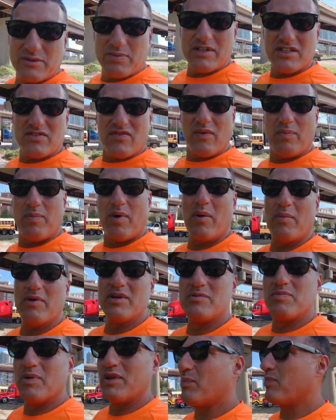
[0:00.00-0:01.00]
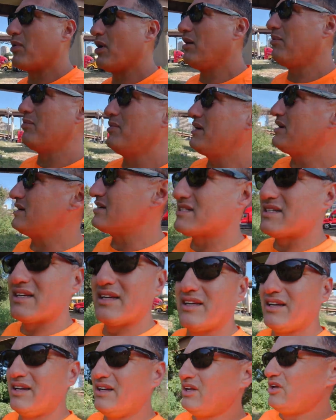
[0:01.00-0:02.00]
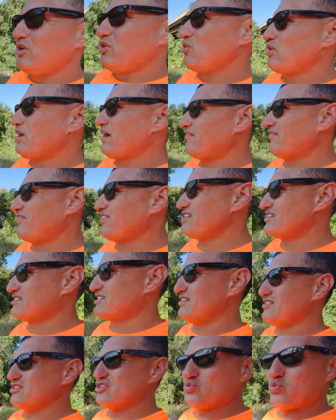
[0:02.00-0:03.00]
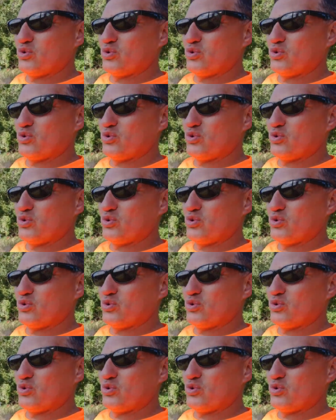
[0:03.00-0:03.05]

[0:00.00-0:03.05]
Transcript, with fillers: expensive apartments, but the problem is you have this in